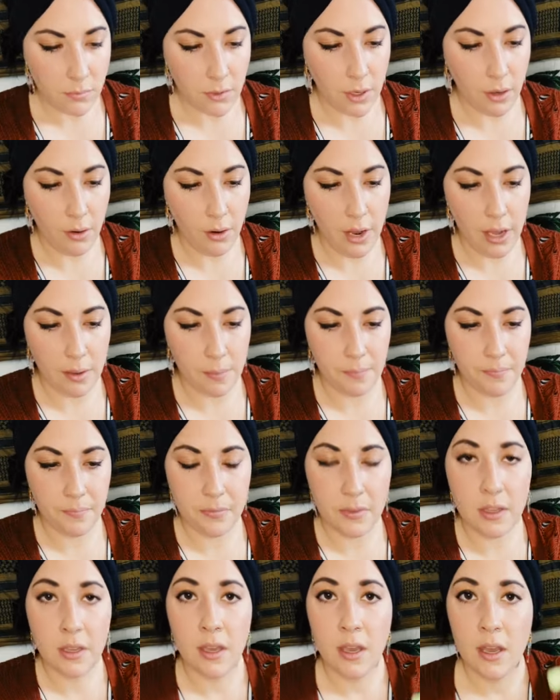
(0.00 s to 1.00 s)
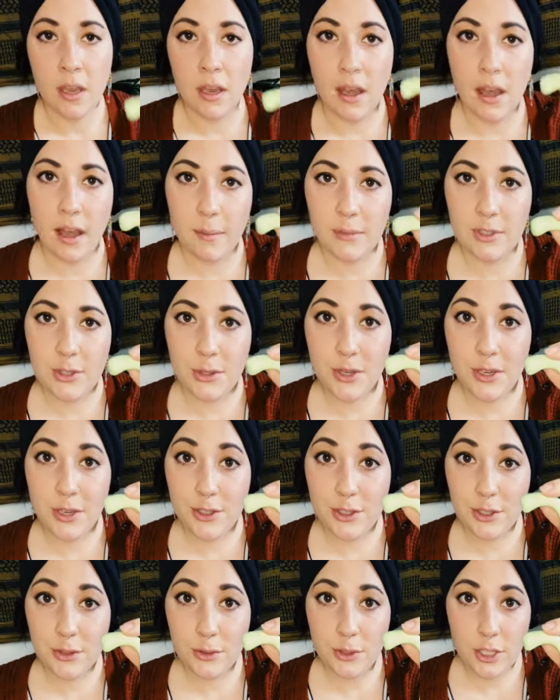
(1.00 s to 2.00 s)
All right. Um, so
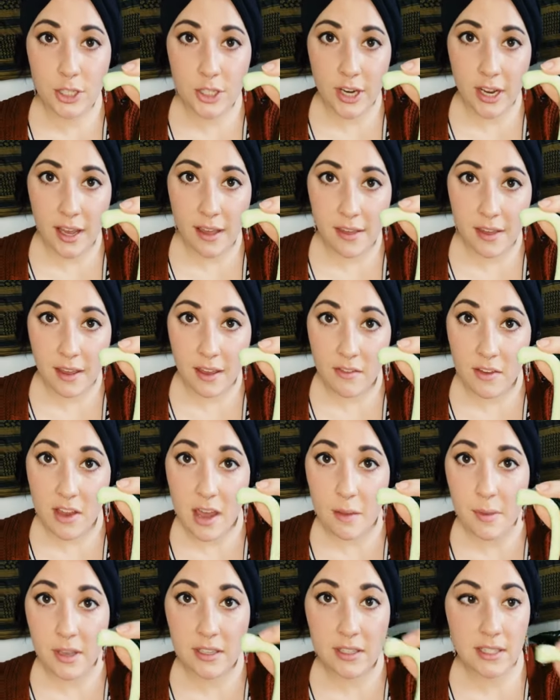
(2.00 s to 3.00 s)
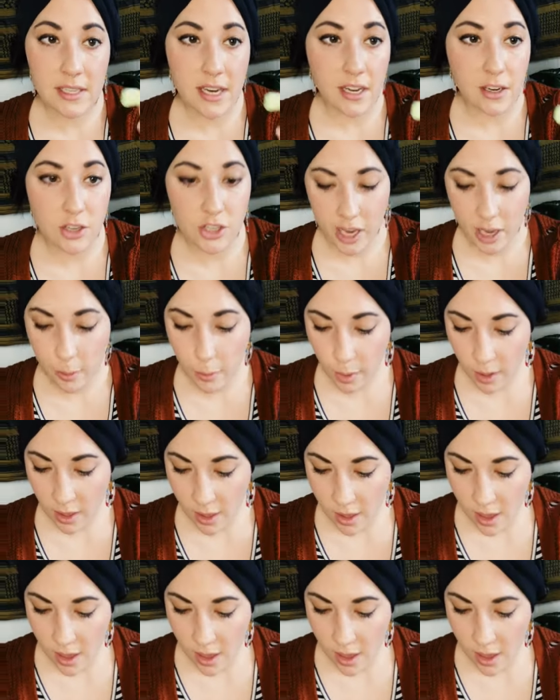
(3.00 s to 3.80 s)
here's a cool trick. I think I've got my snake shape.